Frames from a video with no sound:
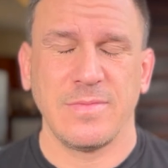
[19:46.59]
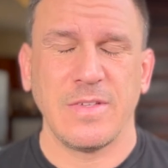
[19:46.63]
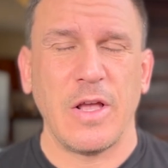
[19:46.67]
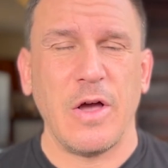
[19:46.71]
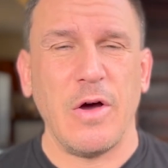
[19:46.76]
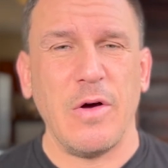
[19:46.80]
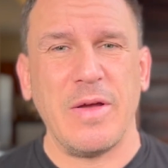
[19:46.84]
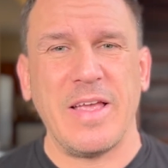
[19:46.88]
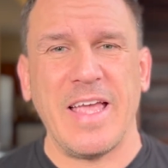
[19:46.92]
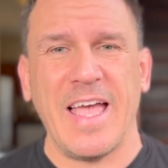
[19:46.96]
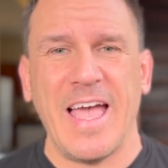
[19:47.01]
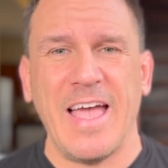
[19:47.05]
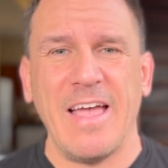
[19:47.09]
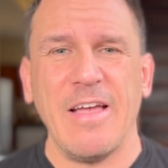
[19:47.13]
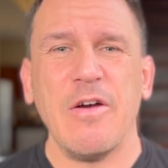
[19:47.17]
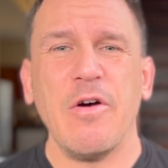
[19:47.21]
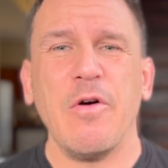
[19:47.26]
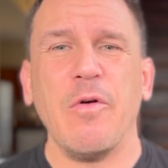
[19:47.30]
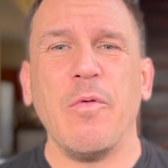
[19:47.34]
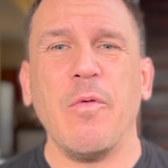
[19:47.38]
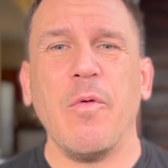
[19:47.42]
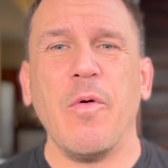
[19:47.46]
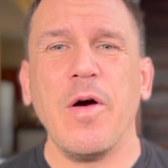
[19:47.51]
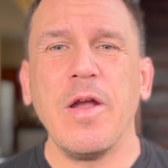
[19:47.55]
Okay,
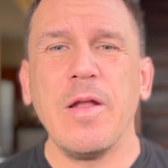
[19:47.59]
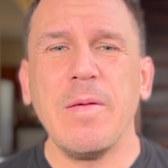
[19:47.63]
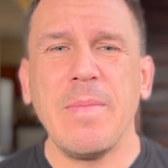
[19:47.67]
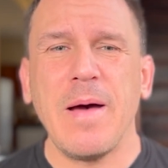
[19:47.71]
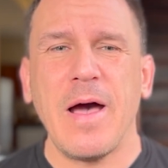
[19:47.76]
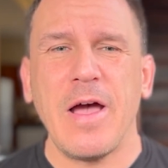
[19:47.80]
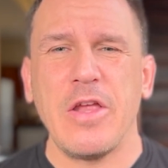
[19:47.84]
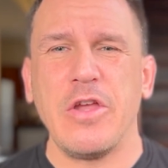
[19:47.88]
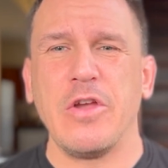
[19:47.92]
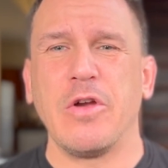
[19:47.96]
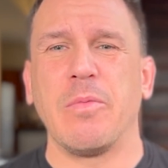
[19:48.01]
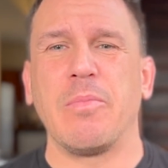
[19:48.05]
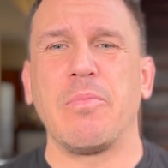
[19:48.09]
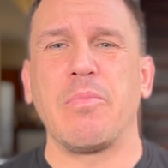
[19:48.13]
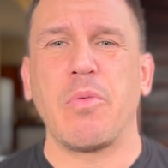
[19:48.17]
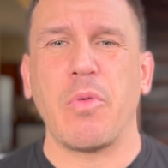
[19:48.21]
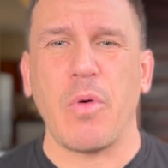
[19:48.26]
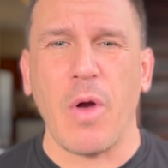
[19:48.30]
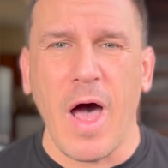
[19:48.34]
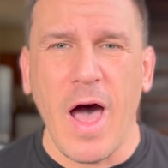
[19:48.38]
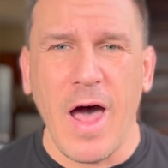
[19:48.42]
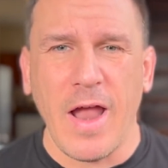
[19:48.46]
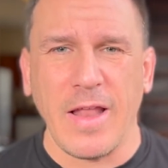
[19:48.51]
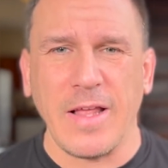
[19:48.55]
what about your
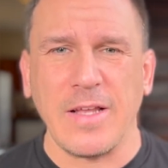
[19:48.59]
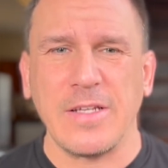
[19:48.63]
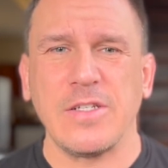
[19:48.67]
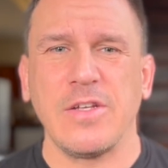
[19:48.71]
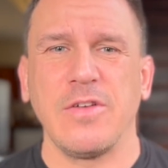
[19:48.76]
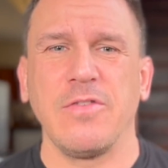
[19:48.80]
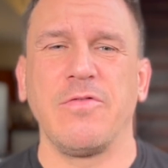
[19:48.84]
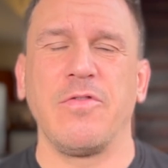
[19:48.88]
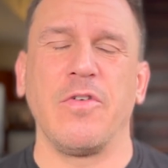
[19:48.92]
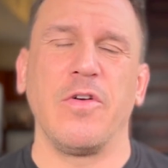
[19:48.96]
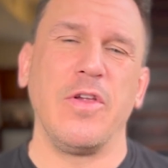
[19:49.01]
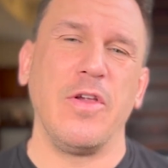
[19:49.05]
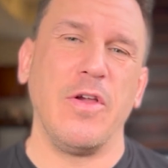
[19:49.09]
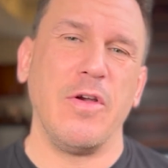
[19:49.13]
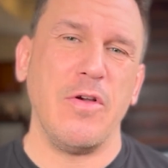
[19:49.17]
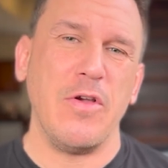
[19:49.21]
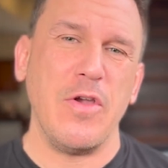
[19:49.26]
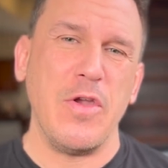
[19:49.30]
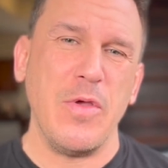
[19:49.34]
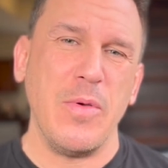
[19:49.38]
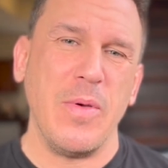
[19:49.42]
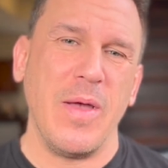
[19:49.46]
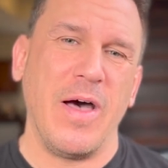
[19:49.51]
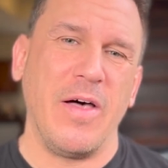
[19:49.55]
products for your
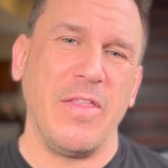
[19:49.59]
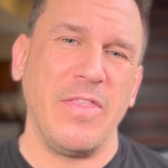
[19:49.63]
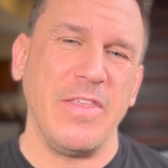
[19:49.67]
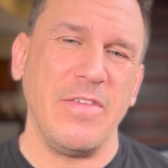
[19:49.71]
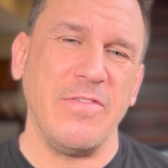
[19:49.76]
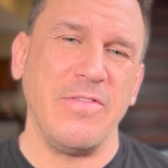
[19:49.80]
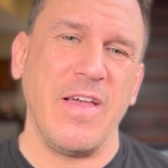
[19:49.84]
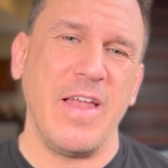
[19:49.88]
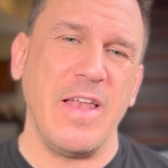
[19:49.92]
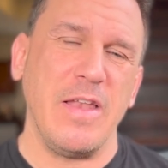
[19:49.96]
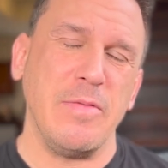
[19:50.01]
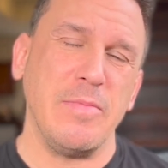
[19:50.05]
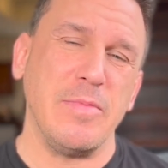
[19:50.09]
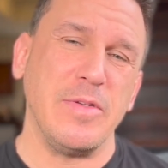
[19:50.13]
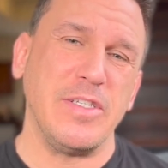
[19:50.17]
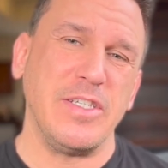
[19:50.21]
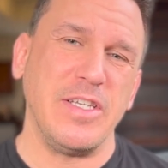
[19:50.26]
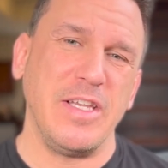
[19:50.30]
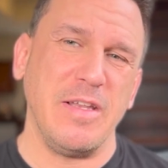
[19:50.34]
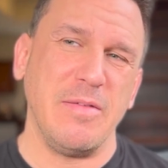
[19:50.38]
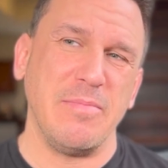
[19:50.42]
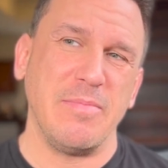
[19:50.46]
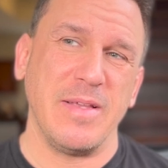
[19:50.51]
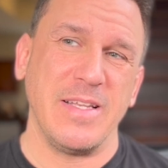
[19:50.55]
new healthy vending
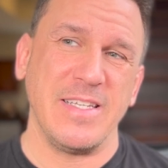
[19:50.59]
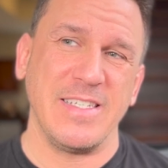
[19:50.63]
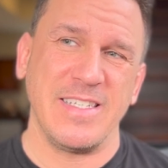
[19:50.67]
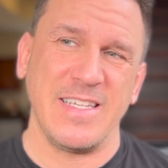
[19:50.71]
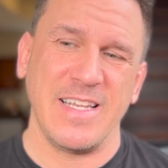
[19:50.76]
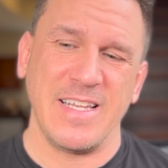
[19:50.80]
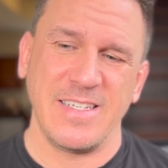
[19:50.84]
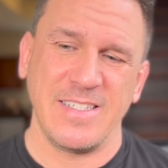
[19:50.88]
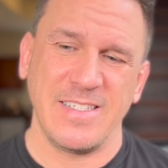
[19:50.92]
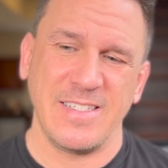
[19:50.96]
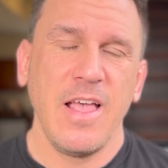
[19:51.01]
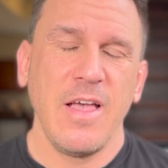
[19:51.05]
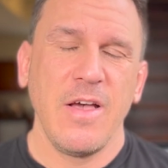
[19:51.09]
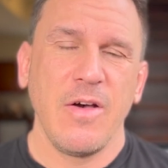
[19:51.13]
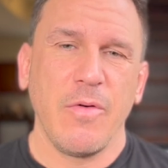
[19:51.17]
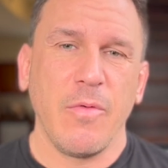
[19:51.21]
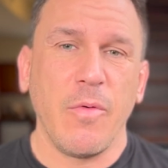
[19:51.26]
machine business?